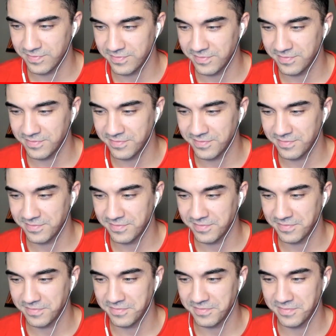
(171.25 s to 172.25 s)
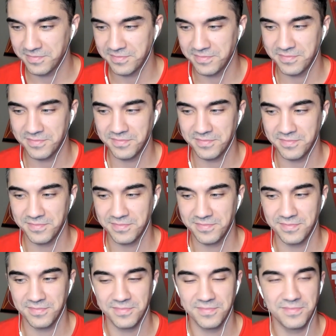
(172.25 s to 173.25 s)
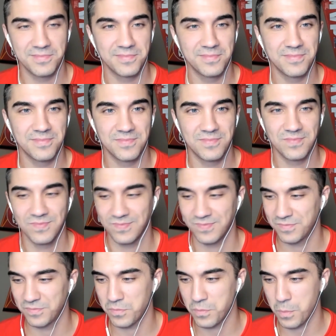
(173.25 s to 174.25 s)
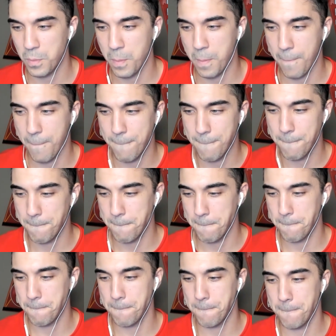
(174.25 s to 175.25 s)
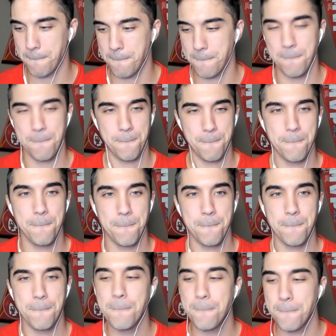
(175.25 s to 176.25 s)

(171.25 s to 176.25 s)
(not speaking)